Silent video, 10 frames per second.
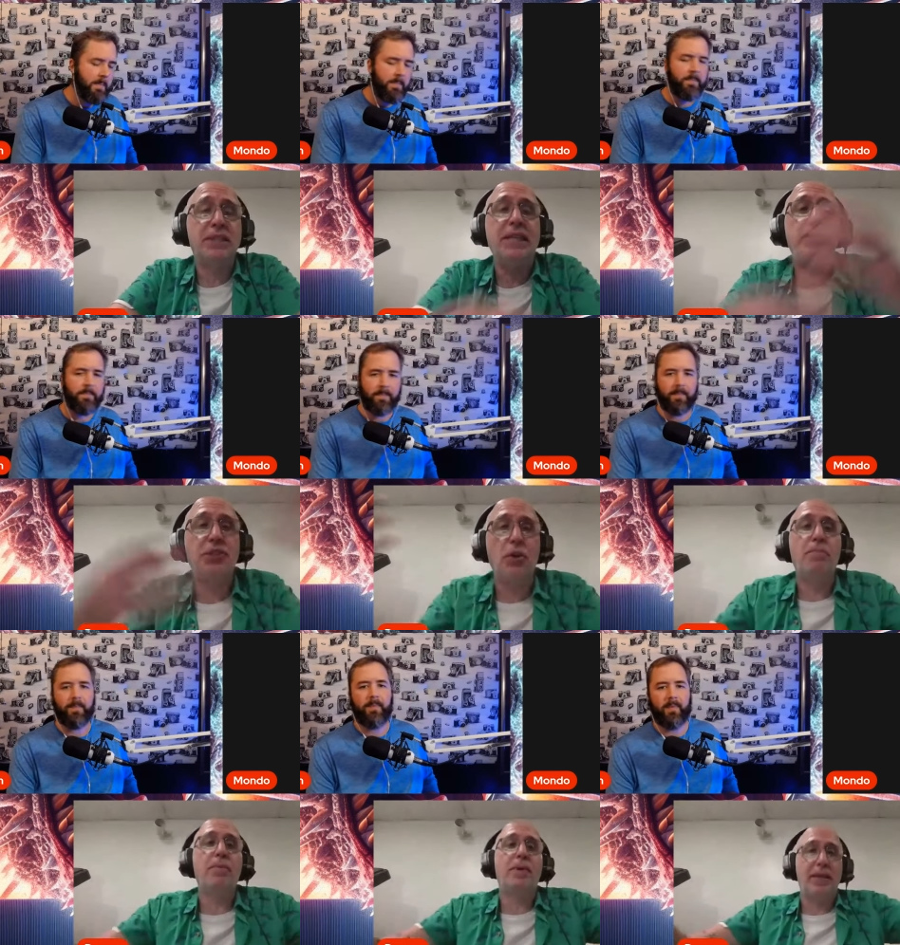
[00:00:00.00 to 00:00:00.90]

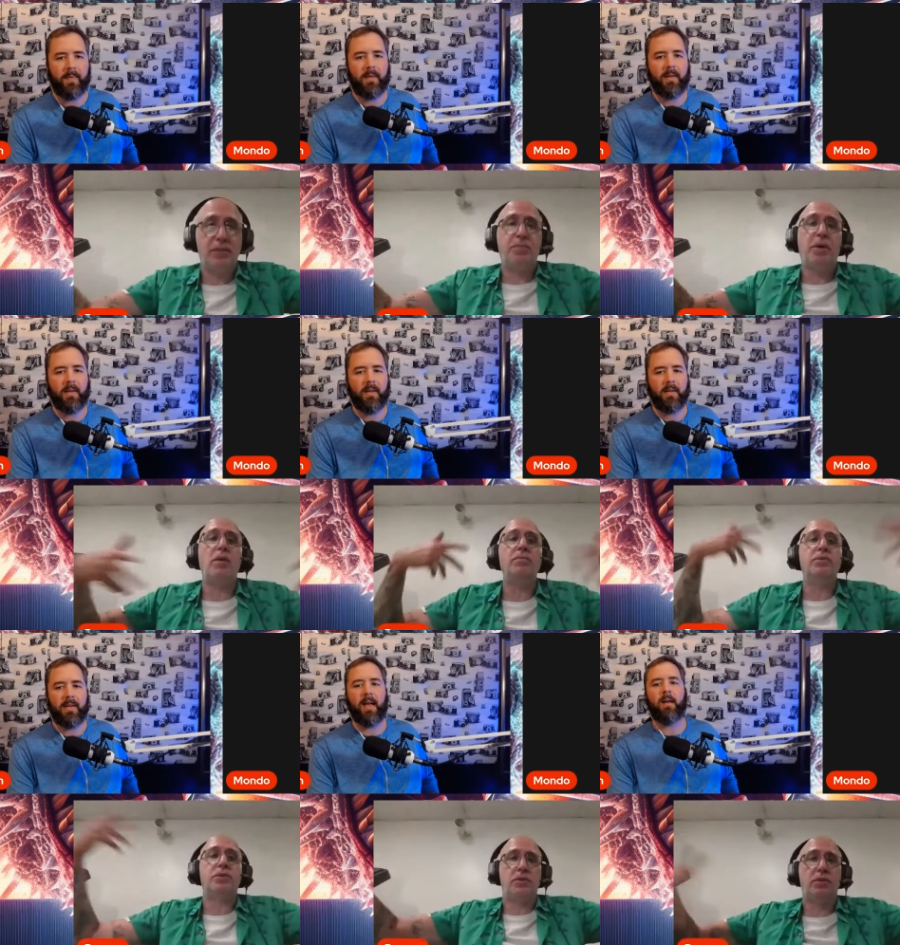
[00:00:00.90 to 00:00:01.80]
Speaker 1: Caesar gets
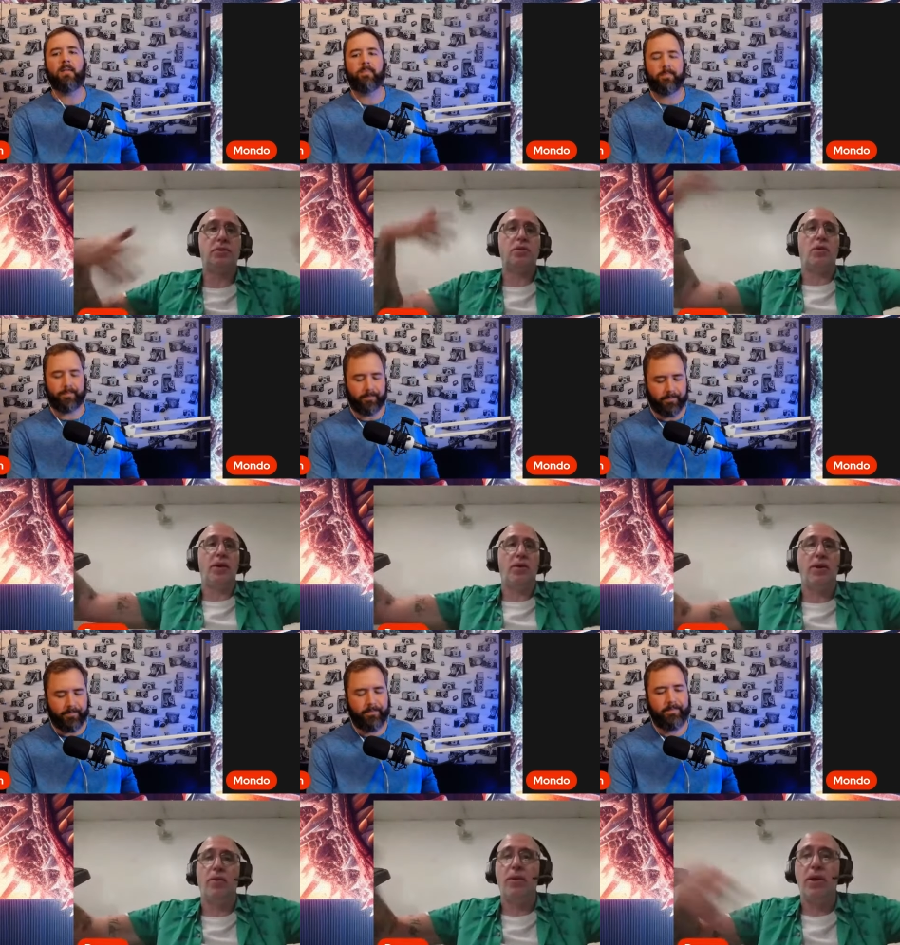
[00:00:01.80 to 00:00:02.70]
becomes yeah.
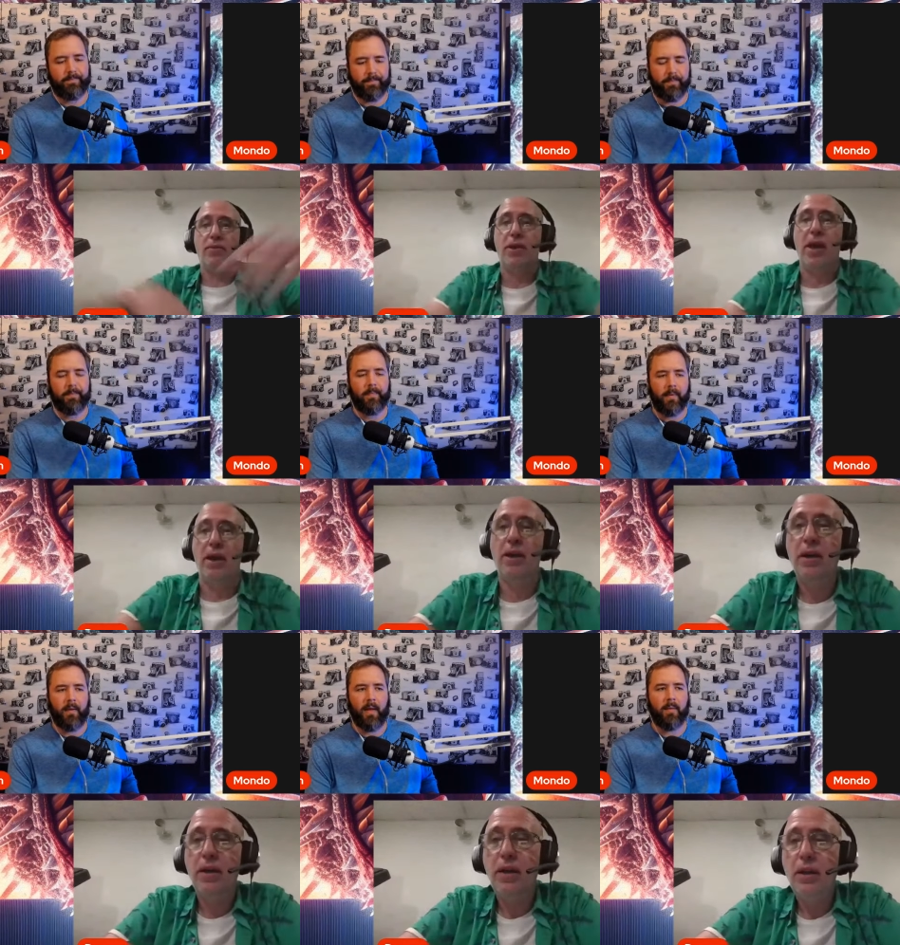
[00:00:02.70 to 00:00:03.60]
coherent or whatever. Yeah,
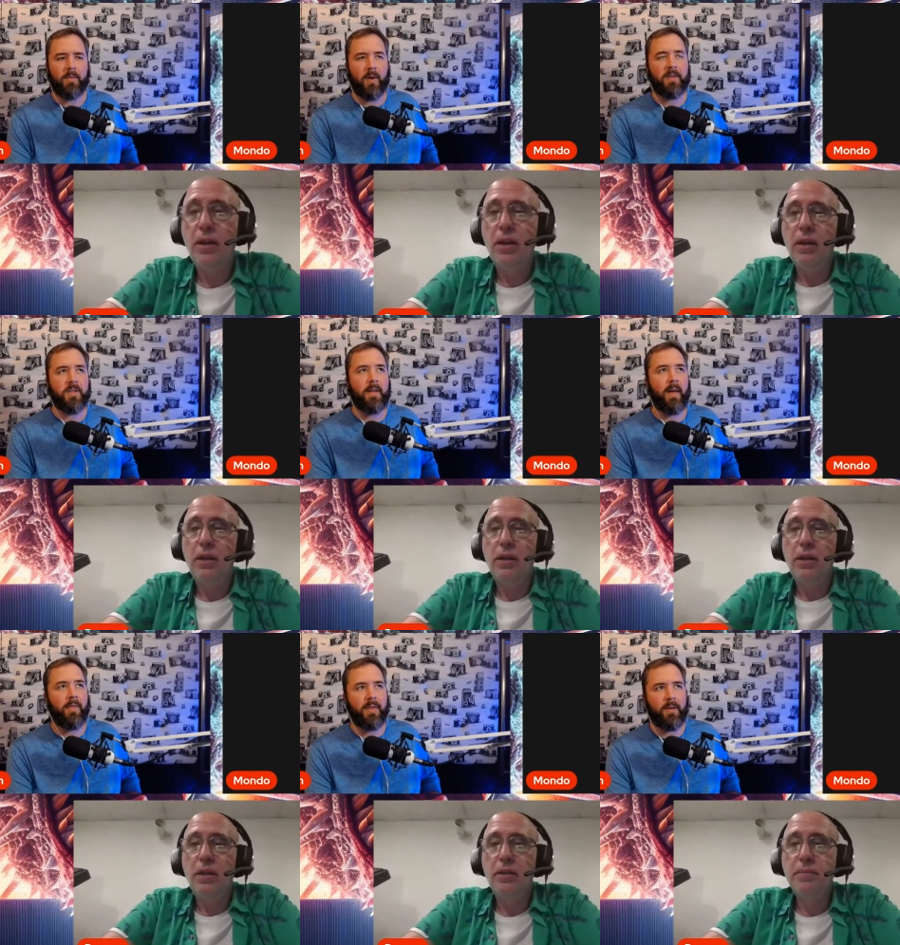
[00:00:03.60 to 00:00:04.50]
Speaker 2: yeah. So I saw,
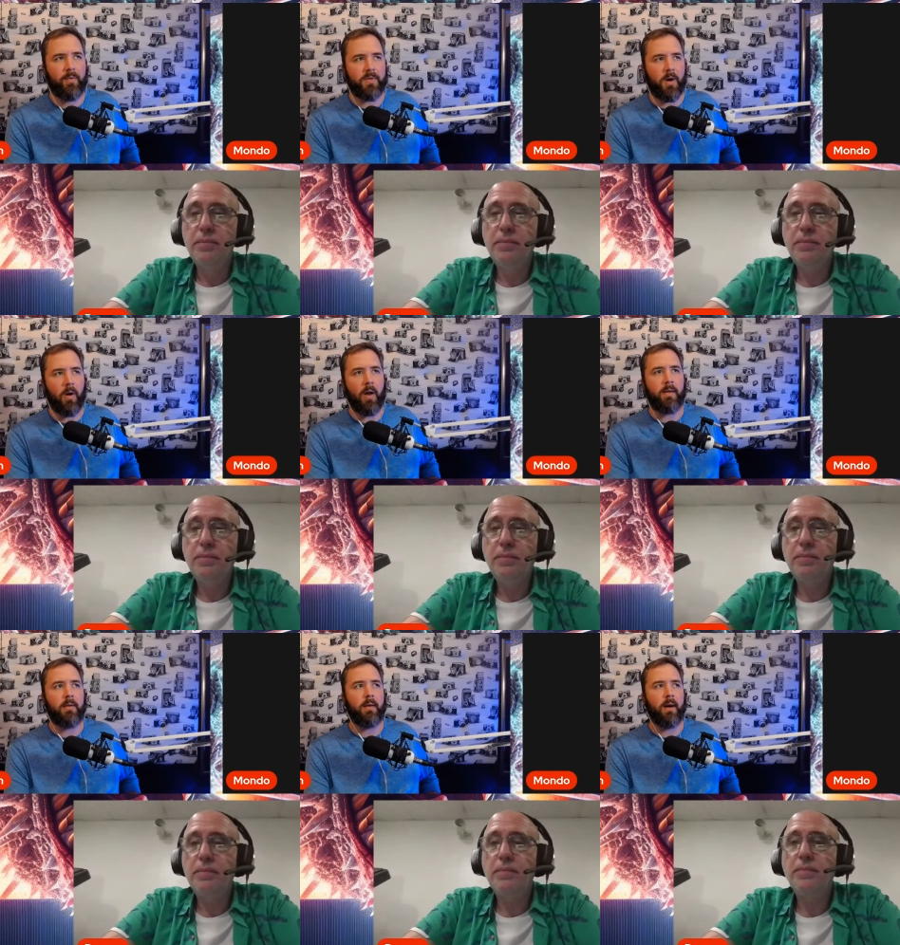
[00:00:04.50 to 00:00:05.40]
yeah, I thought that one was all
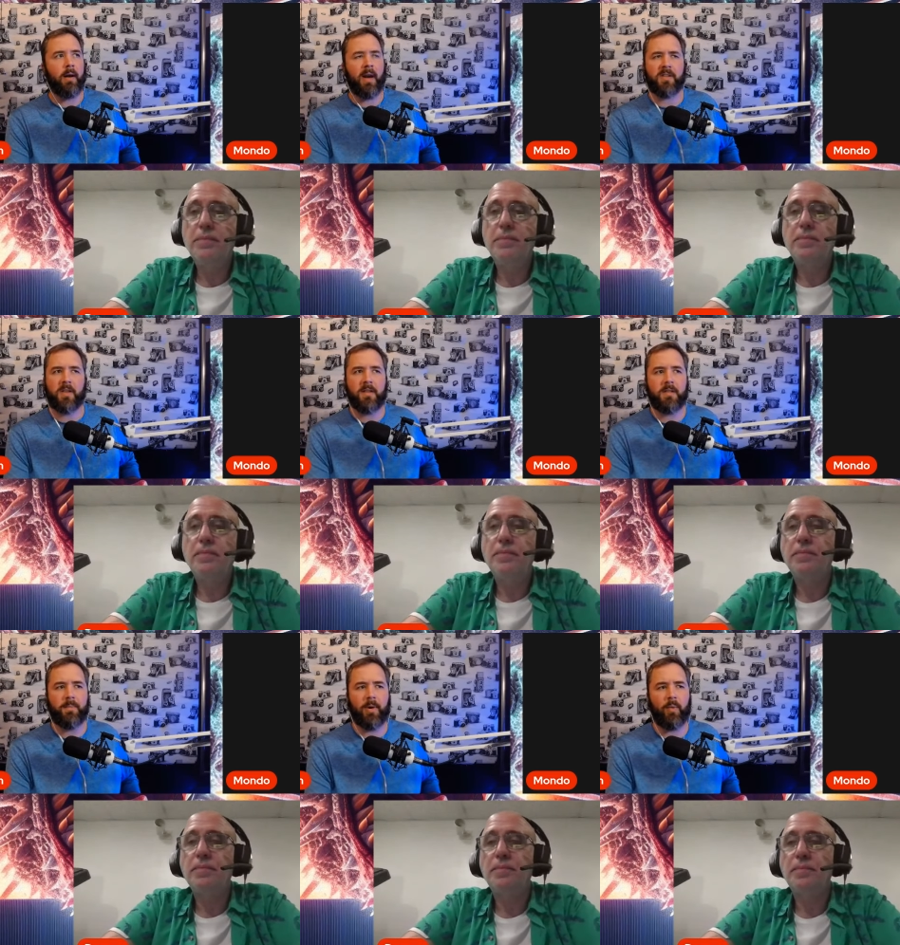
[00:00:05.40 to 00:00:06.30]
right. Uh, and I saw the
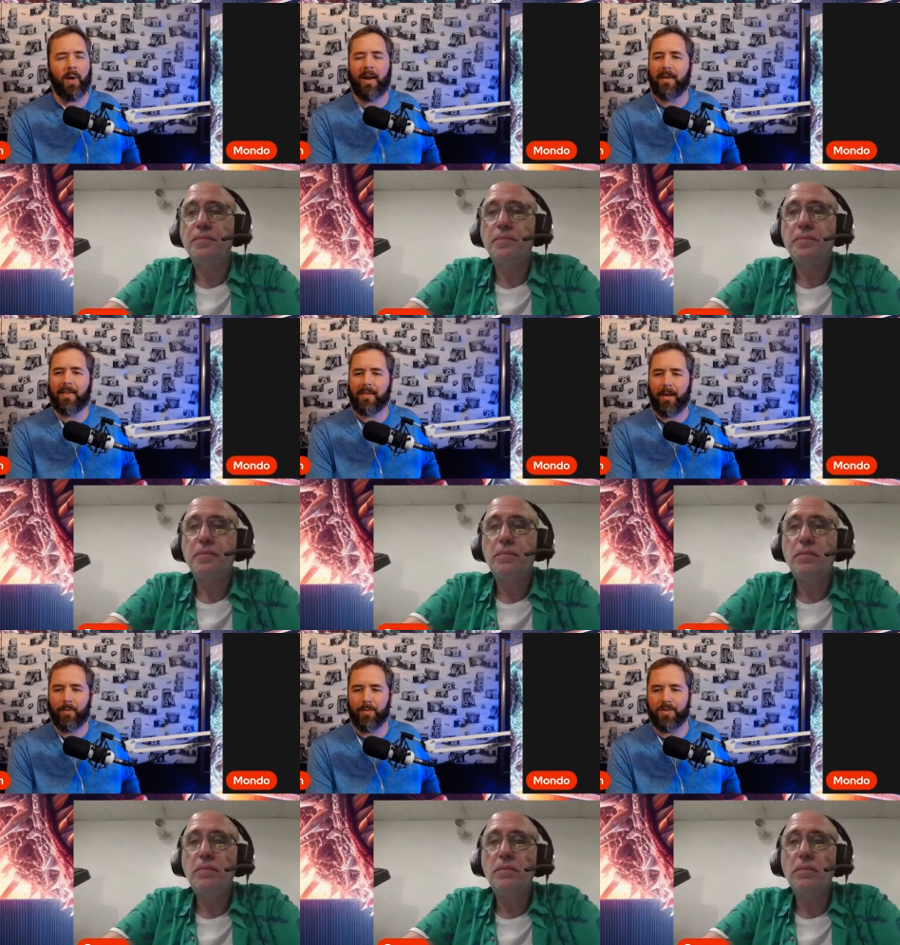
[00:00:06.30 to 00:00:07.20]
Tim Burton one. I didn't think
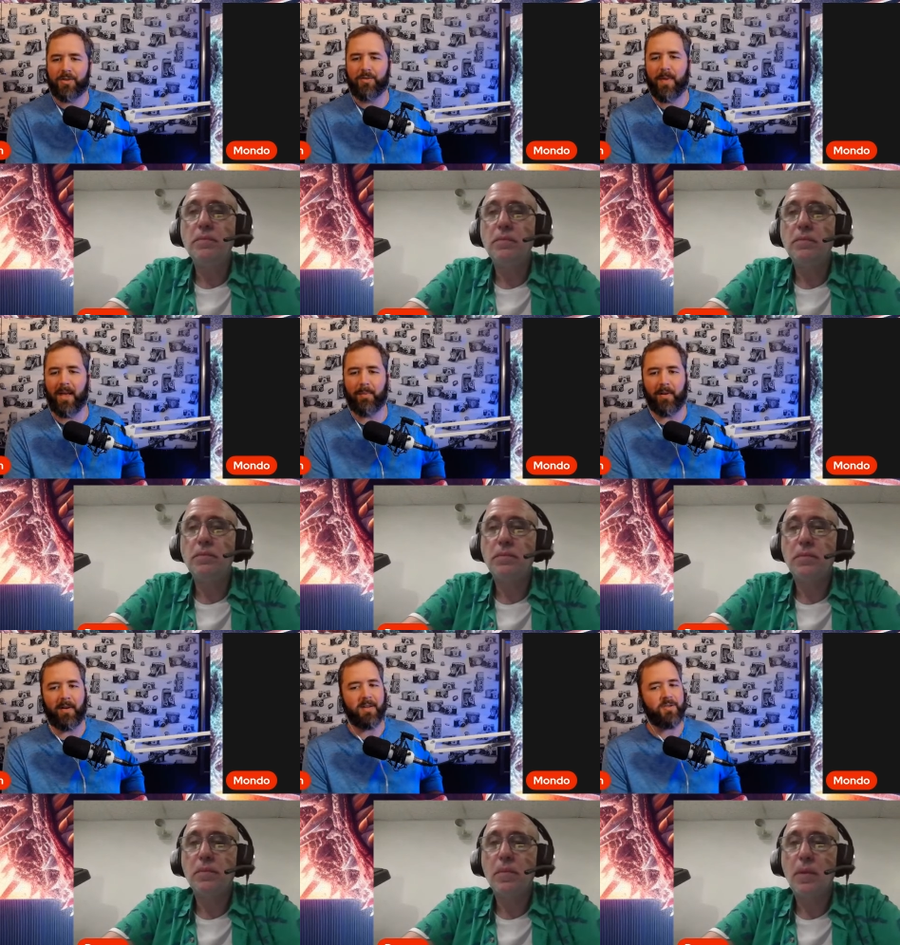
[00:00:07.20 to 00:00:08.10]
that one was too bad,
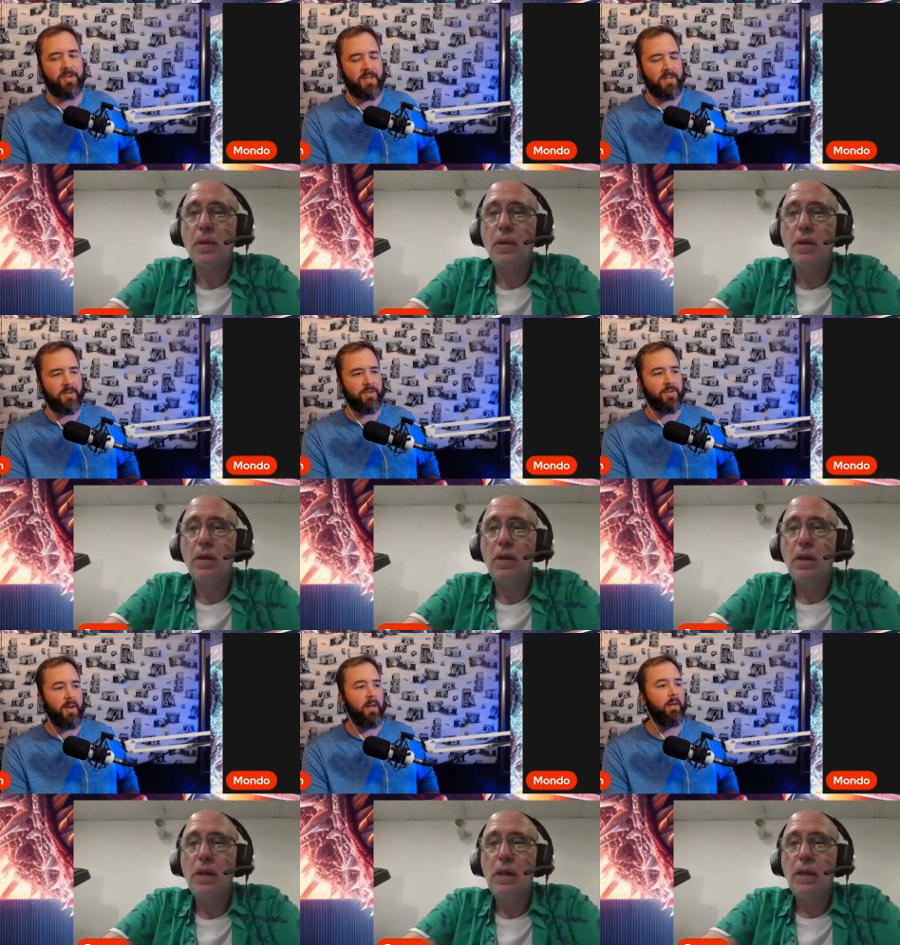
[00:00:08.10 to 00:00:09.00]
but it is cheesy as
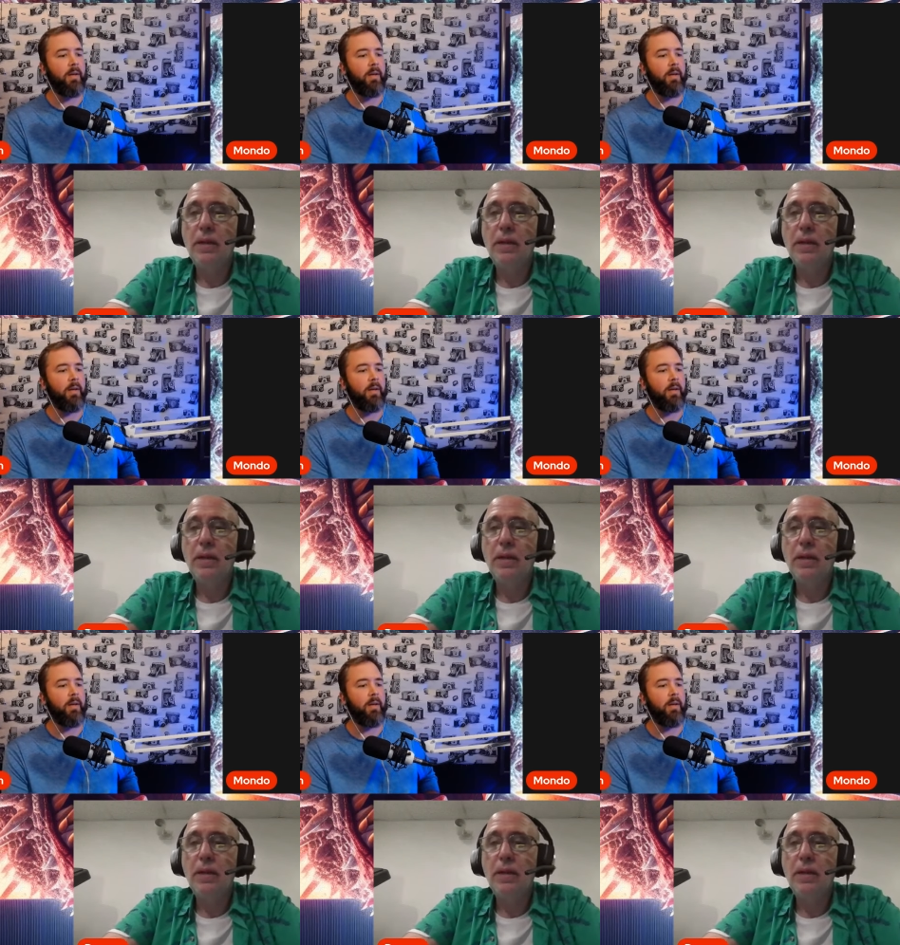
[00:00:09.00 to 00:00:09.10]
shit.